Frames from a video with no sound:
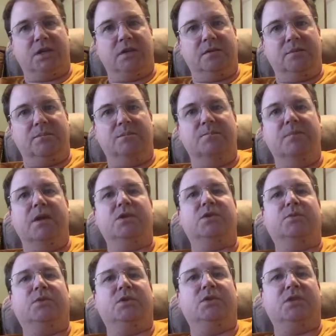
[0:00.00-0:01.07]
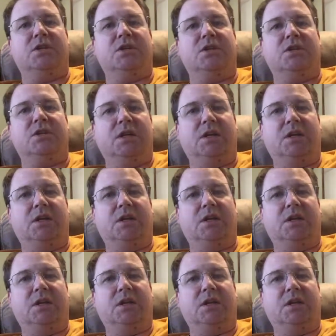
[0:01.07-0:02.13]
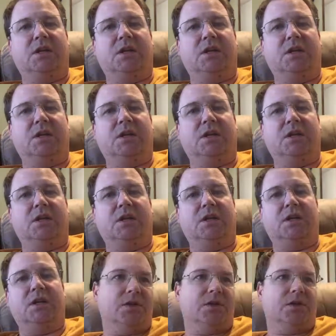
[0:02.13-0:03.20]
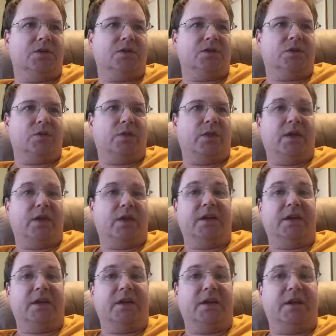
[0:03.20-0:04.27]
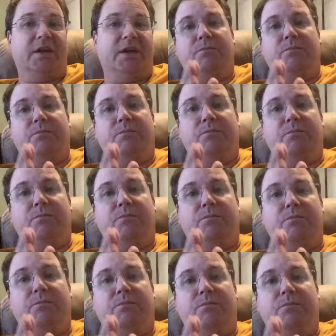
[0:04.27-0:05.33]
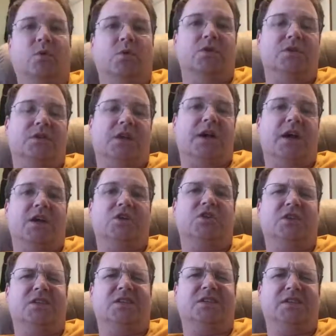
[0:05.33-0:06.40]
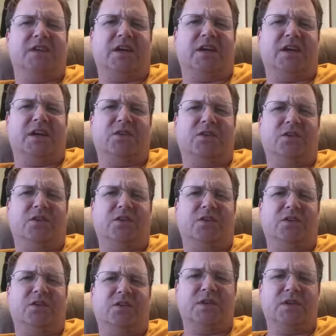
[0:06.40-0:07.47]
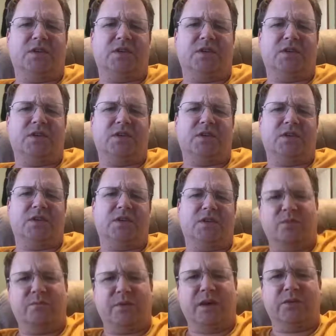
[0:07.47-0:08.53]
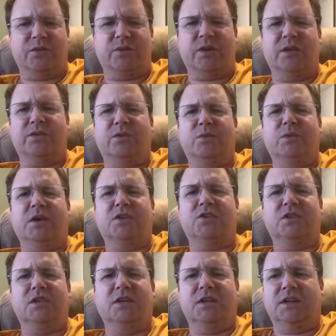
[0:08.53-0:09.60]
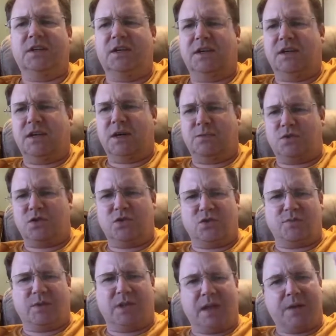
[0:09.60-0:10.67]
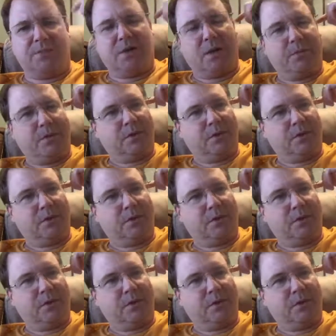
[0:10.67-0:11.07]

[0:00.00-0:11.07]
Much appreciated that way. So that is Patreon/Sounds Like Videos. I need to get this thing where it doesn't bounce around so much. I'm just using my laptop here.